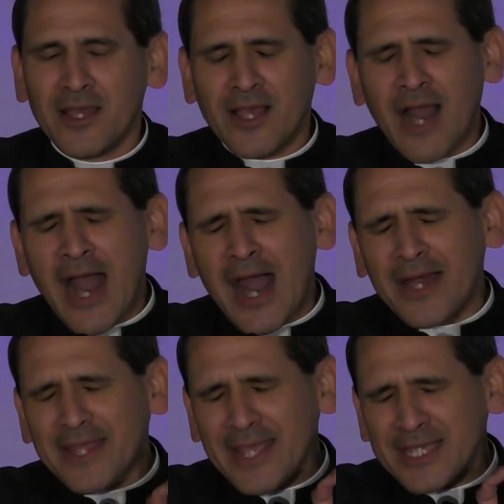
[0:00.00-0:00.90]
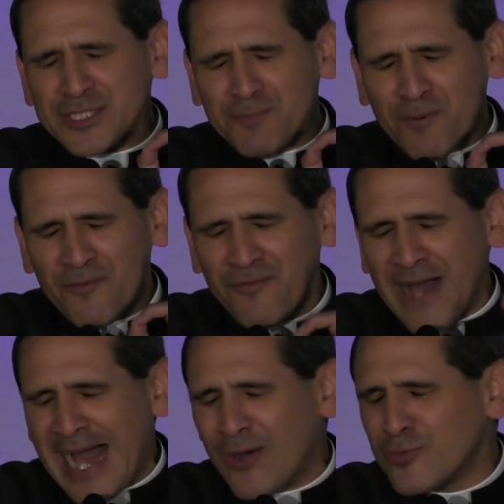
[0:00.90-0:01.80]
God is
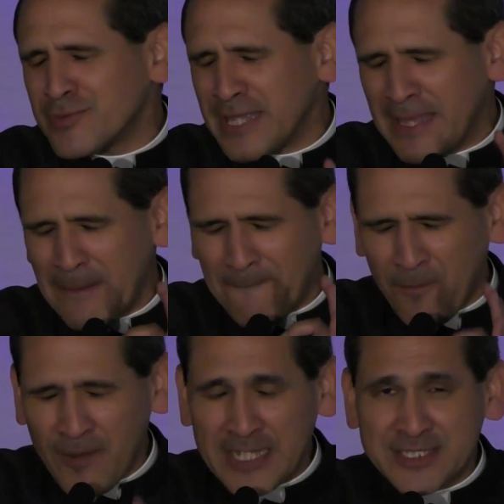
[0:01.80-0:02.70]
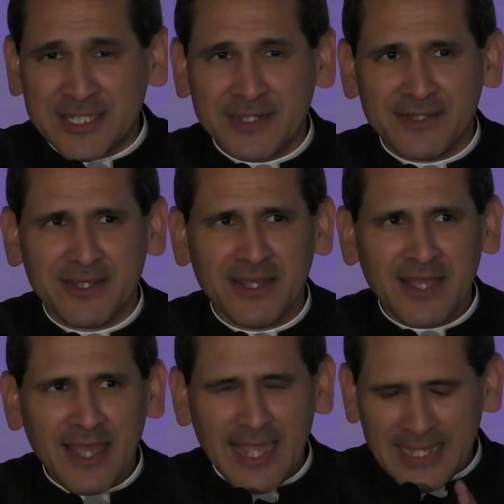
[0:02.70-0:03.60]
profoundly present
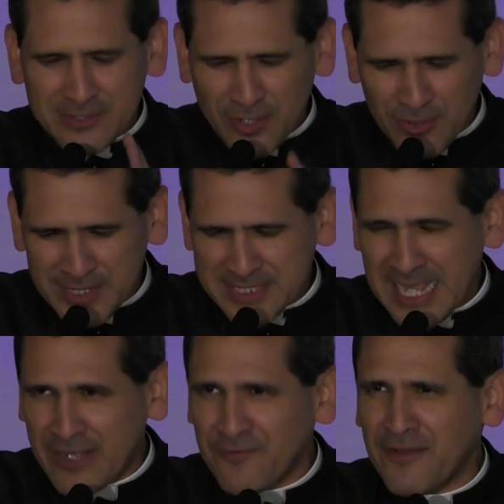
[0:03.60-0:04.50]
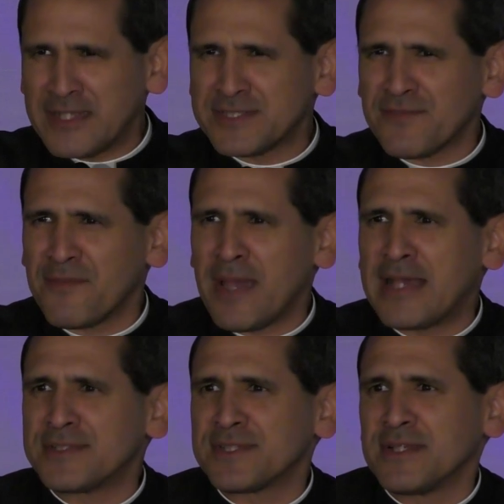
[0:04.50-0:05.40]
at the holy sacrifice of the
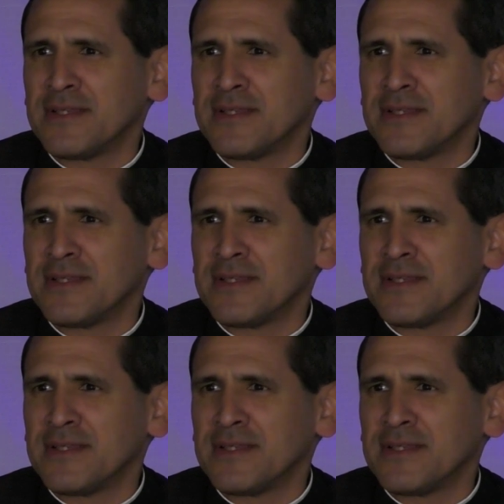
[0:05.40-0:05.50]
Mass.